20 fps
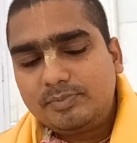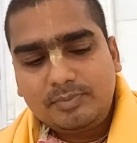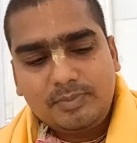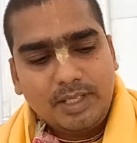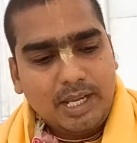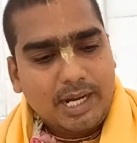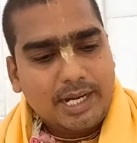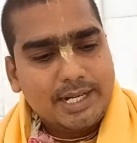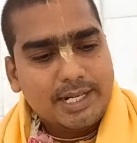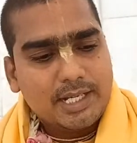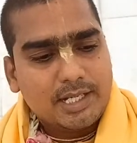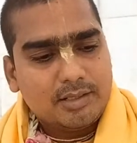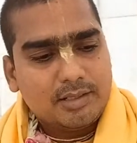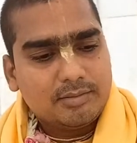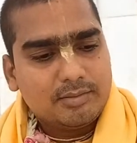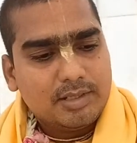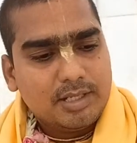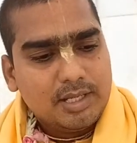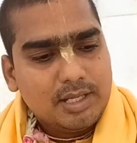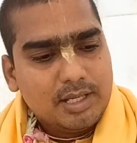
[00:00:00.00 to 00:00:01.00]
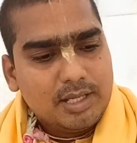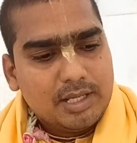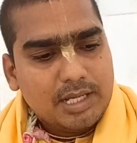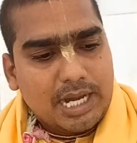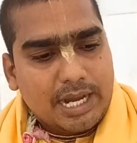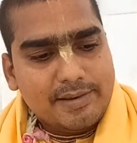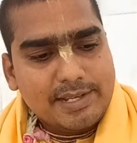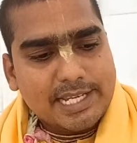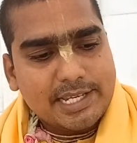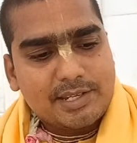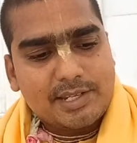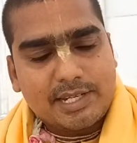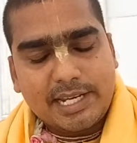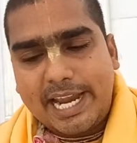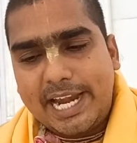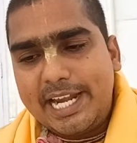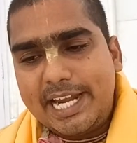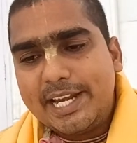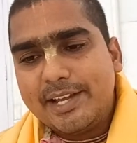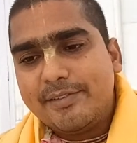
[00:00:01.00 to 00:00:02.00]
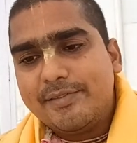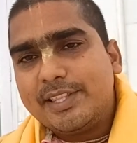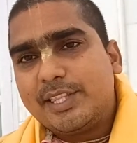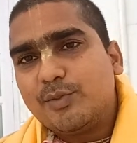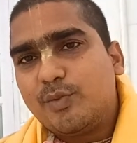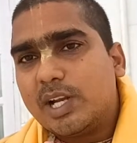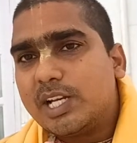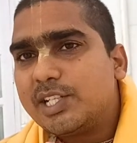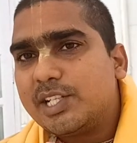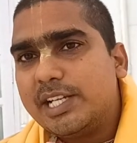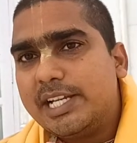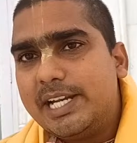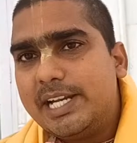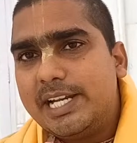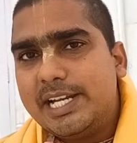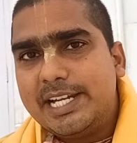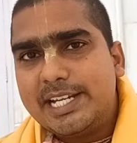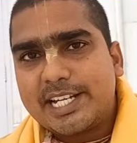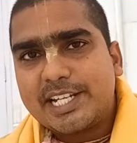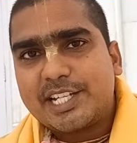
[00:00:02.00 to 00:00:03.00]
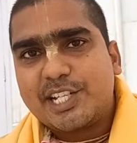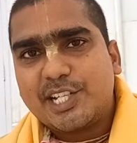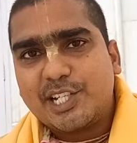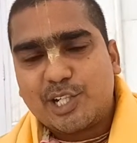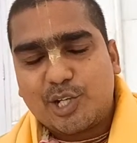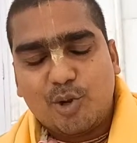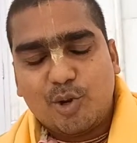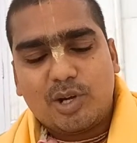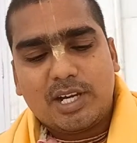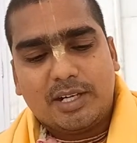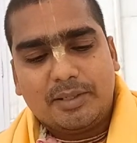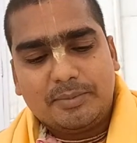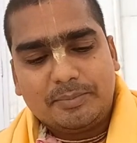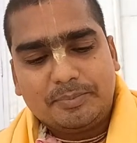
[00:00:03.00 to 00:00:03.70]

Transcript: And I will just end with one interesting shloka.